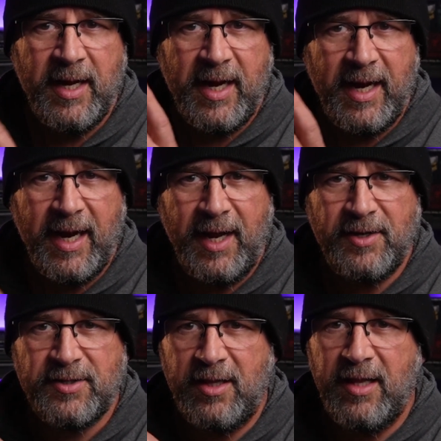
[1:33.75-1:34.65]

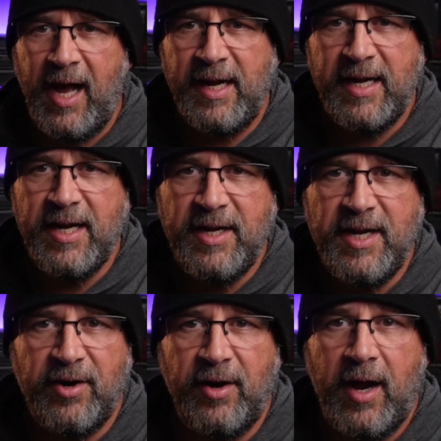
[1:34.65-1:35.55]
And there's a lot in
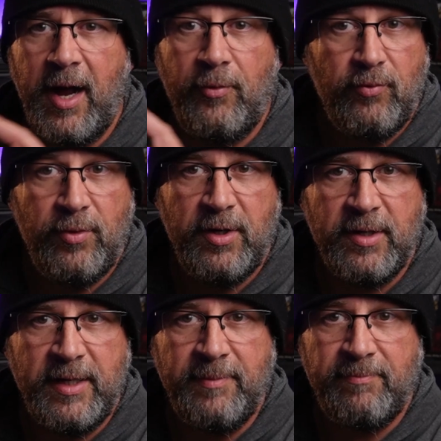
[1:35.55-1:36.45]
here I
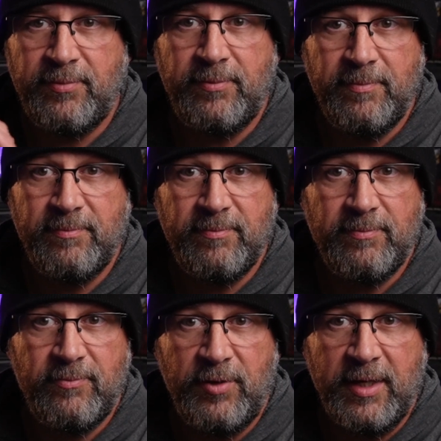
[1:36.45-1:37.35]
really
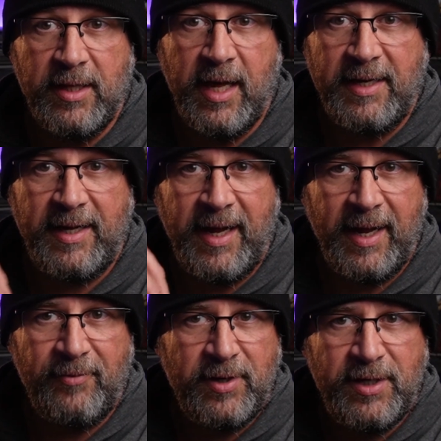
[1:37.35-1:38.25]
like.
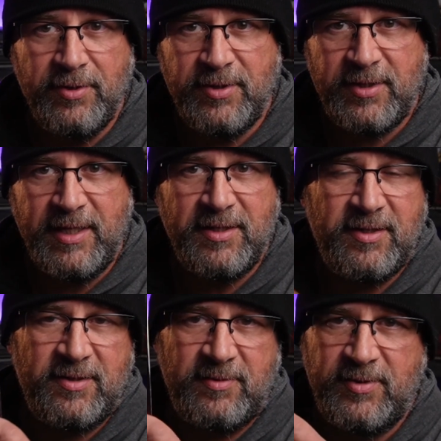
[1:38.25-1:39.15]
And we use these
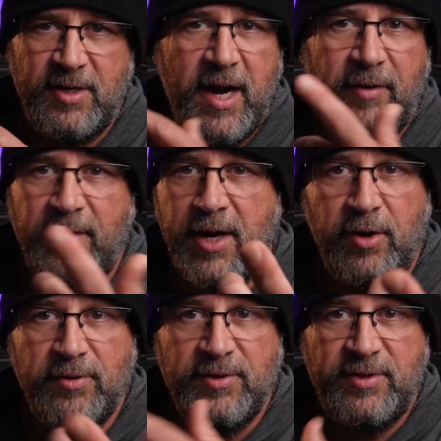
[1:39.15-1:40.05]

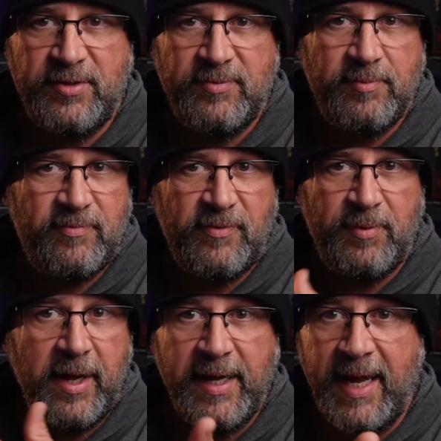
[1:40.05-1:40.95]
scenarios for
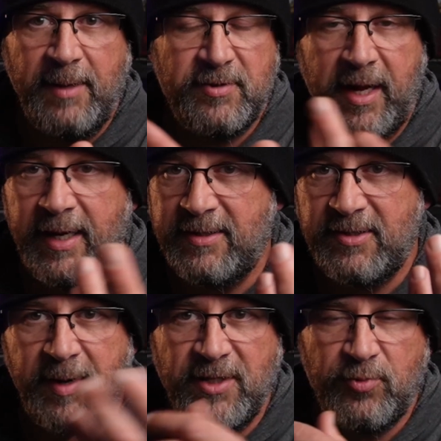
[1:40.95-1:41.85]
playing games like
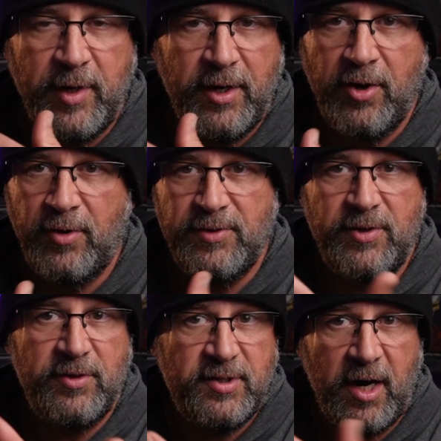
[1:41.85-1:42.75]
Space
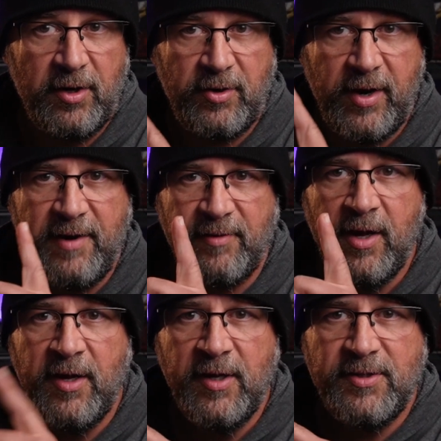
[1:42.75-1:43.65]
Weirdos or Stargrave.
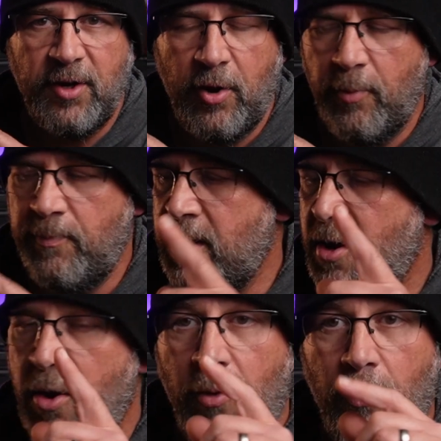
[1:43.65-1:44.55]
So
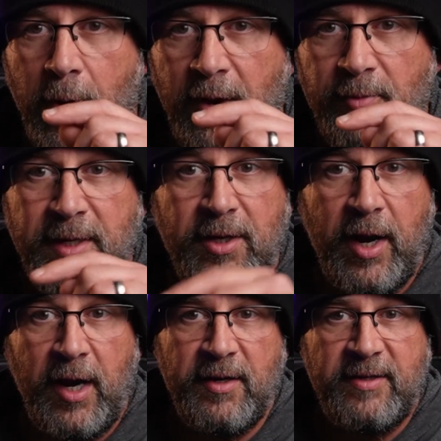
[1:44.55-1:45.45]
why don't we go
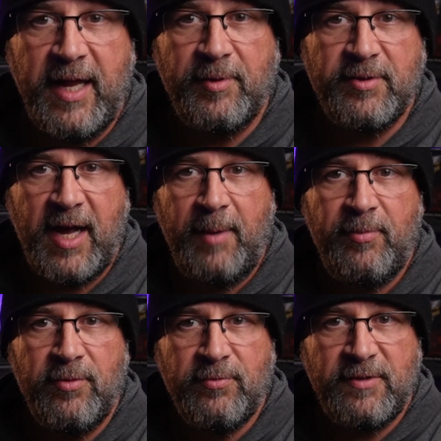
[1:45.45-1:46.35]
down to the
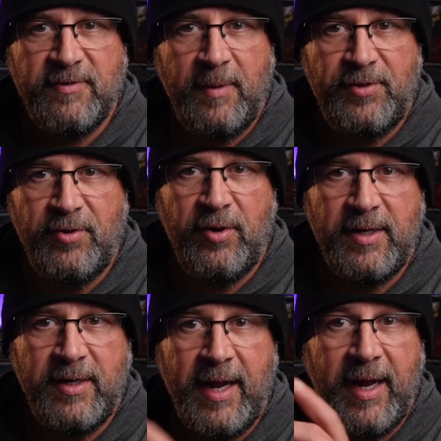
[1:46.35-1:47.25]
tabletop, let's flip through
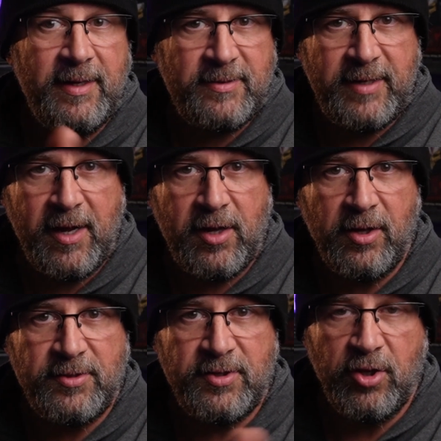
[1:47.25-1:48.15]
it and take a
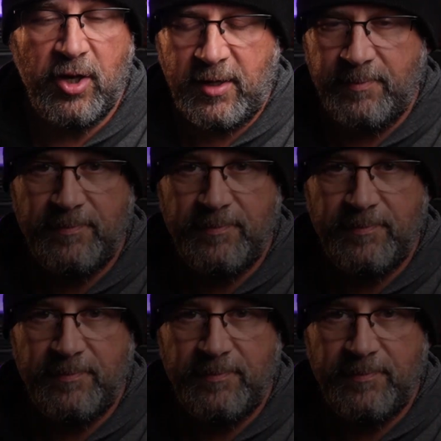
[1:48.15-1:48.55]
closer look.